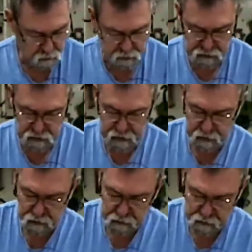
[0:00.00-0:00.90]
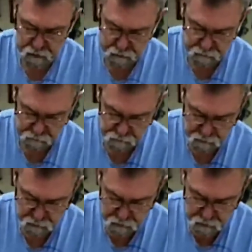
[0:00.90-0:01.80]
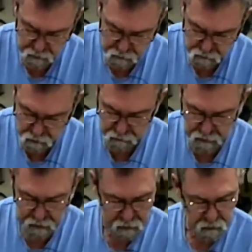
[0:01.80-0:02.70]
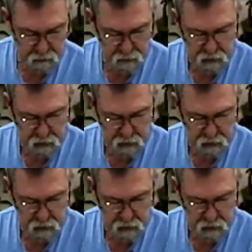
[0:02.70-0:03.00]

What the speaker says: which is centered at the moment. Drop that in,